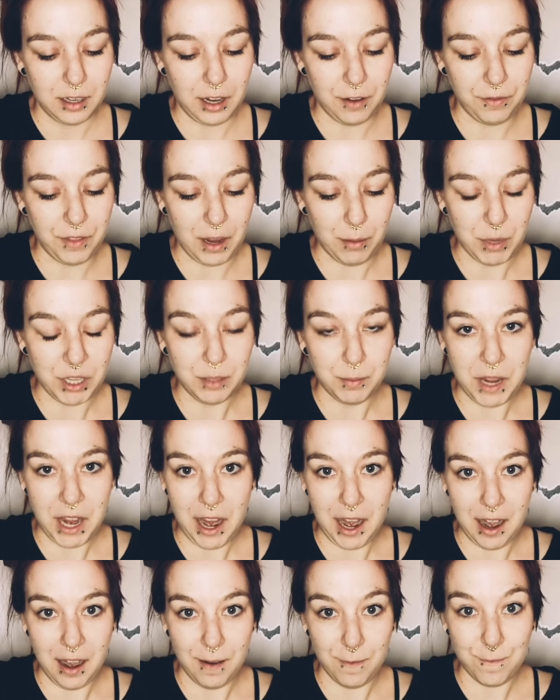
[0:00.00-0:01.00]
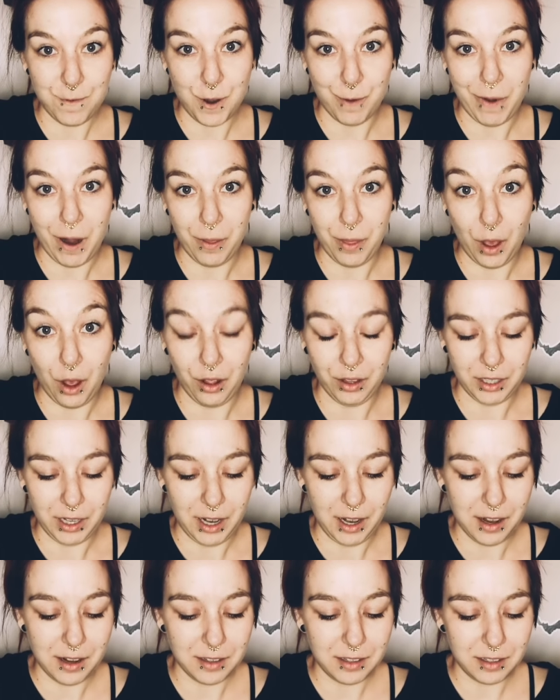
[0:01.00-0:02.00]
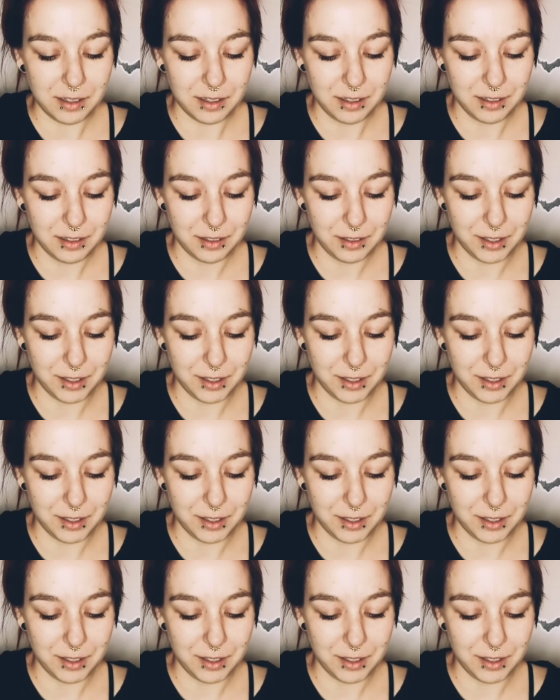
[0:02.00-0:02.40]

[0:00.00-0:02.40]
if they misbehave around the holidays.